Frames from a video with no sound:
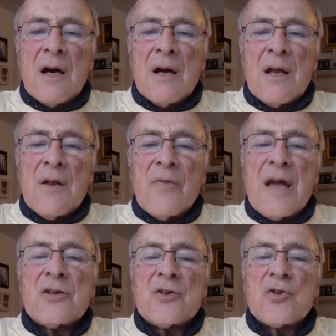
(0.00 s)
in
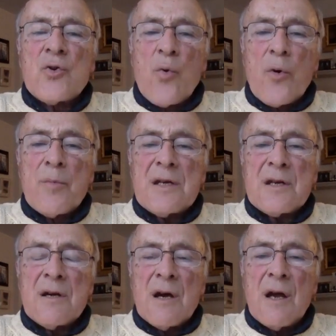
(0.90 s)
that stormy
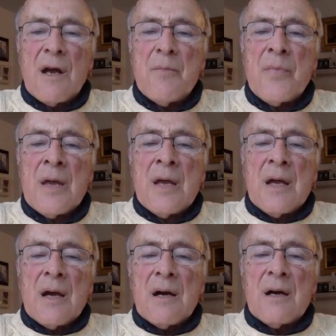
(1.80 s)
time,
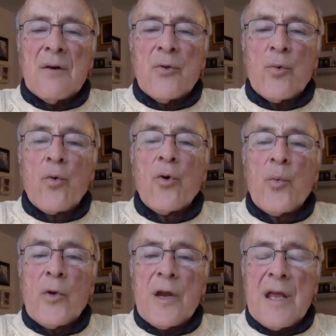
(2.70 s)
the world
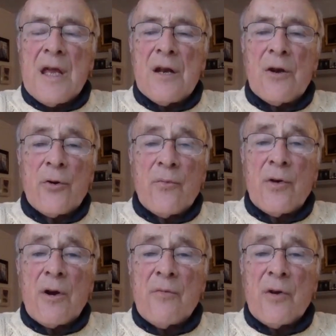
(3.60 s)
would again look
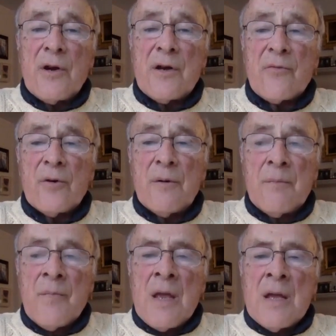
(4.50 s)
very, very different.
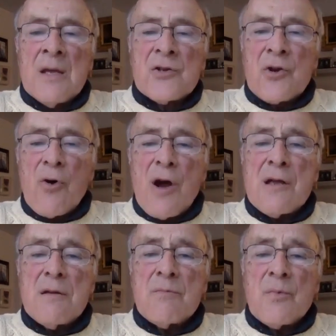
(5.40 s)
So
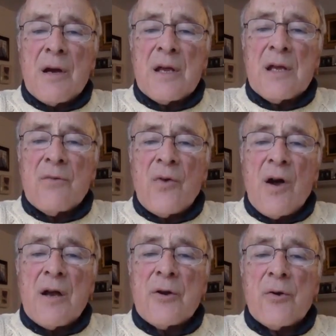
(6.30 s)
I, I give
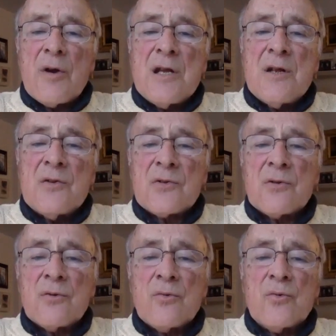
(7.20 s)
high grades
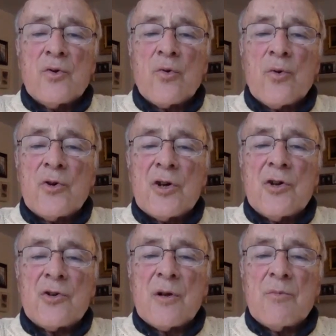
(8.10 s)
to George
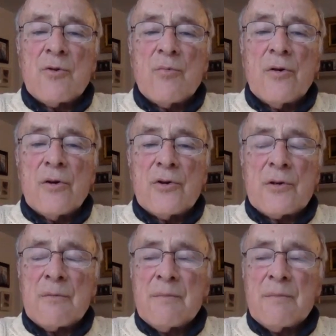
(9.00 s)
H.W. Bush.